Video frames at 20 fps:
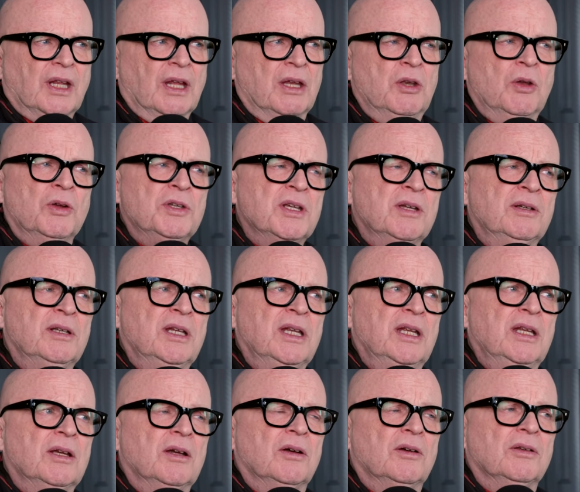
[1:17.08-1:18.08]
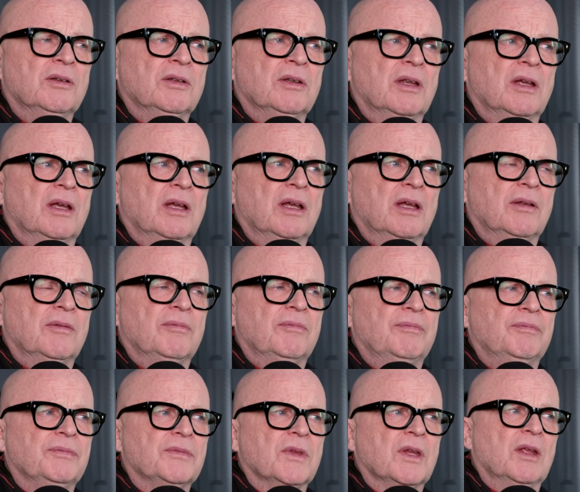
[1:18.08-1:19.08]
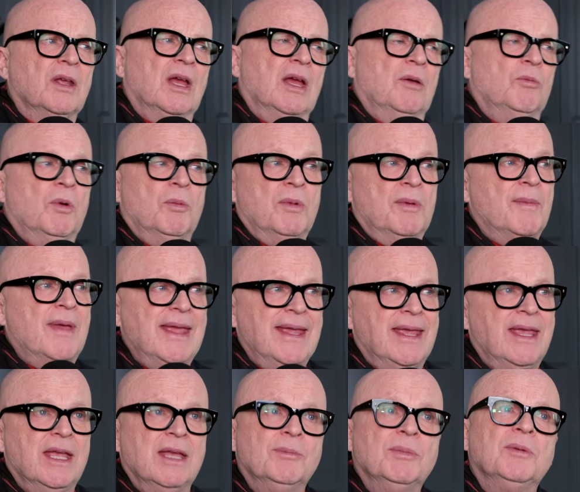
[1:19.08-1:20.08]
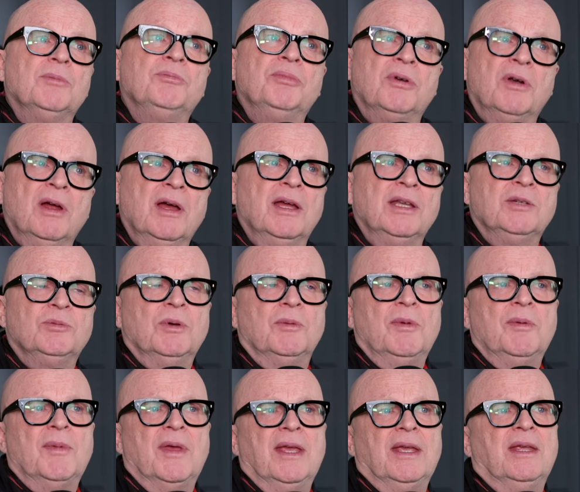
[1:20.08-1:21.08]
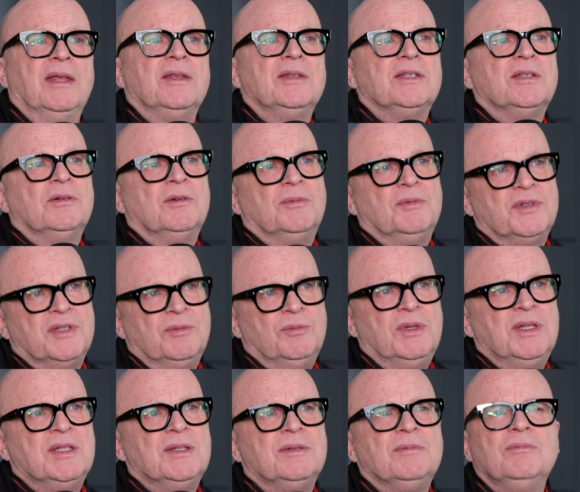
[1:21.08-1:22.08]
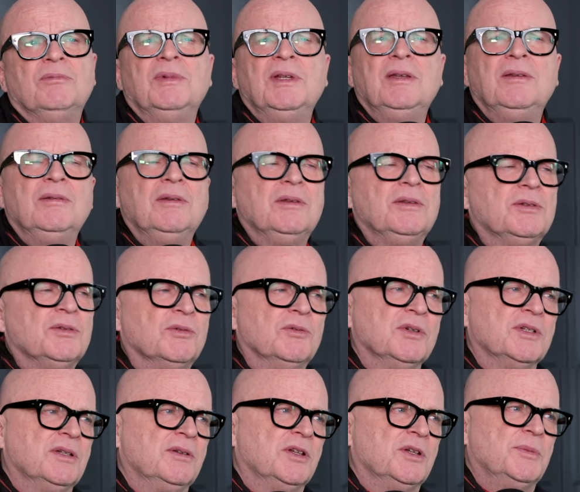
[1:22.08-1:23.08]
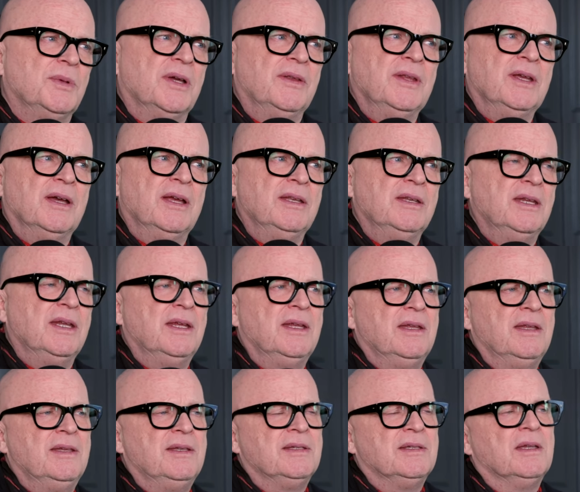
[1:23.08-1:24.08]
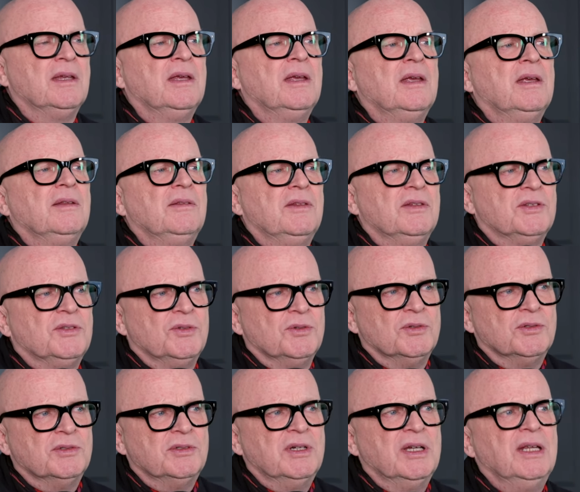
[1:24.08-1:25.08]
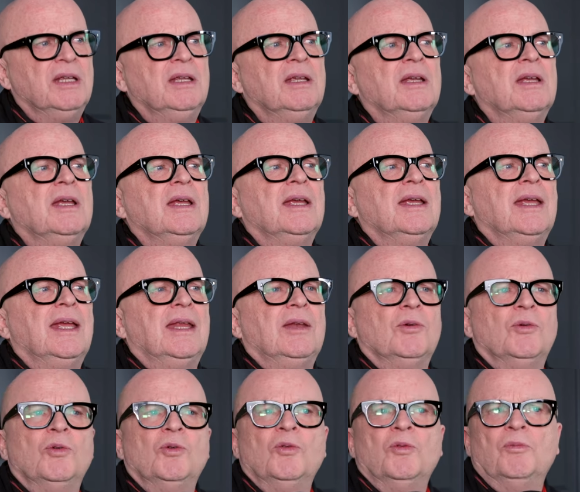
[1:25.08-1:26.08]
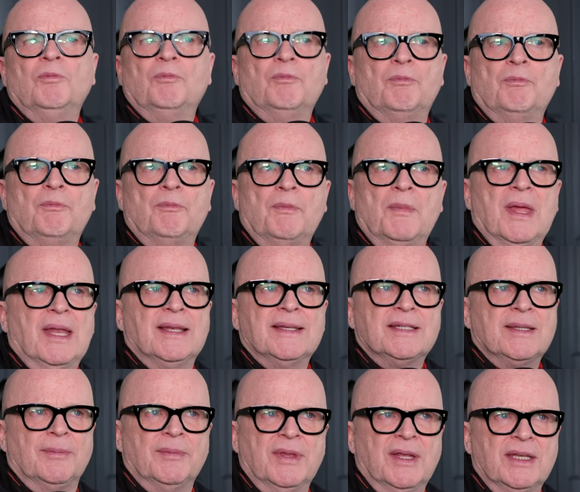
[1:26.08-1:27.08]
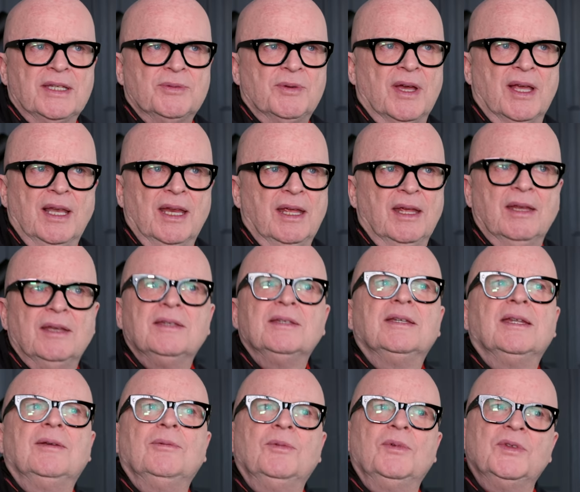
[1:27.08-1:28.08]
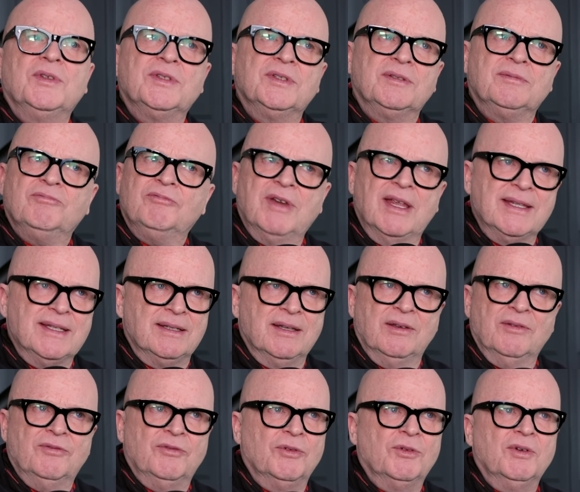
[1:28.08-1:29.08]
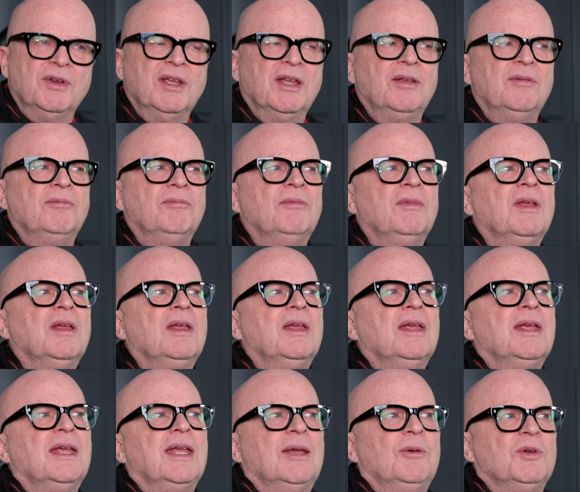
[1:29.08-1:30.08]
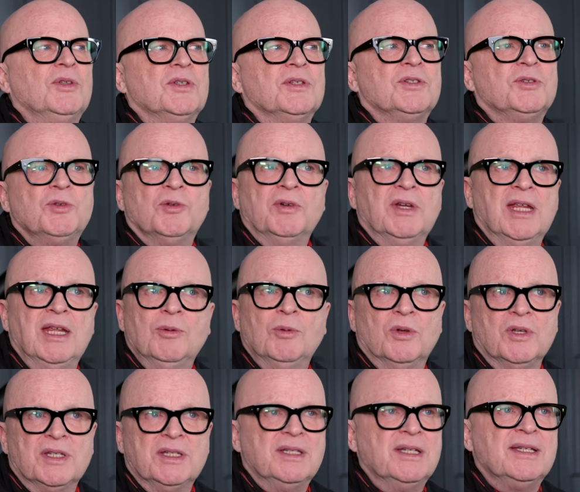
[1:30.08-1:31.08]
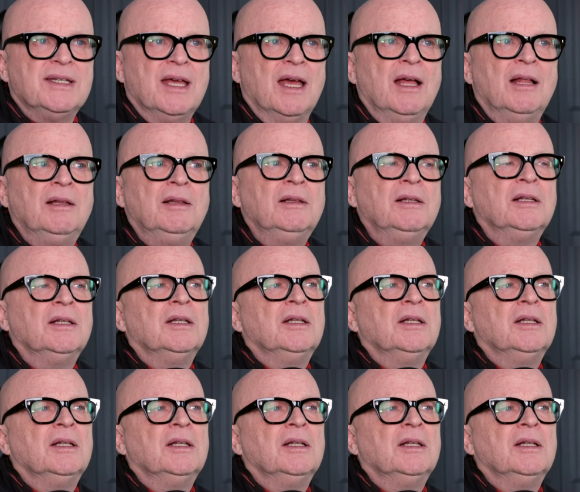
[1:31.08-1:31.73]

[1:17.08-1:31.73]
not only on when we're making it, but prior to when we make it. So obviously we talked a lot about the ideas, the story. It all meant something to Elliot. It was resonant for him. It was a story he wanted to tell.